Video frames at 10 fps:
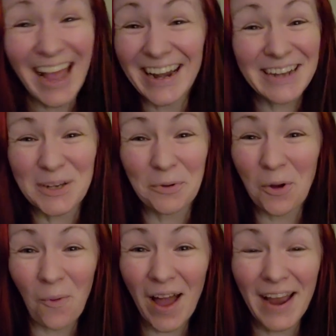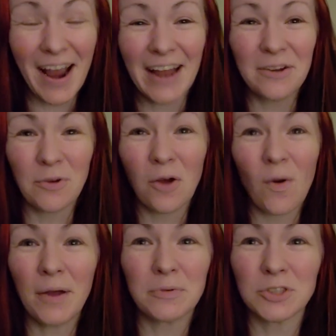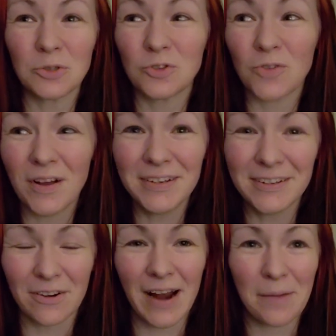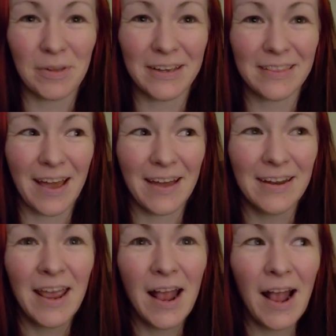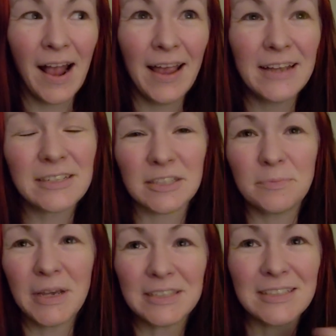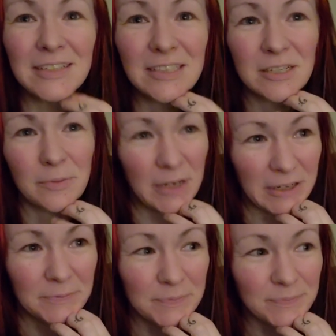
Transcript: and I don't know why. I don't know why we're so drawn to crap like that it doesn't make sense to me.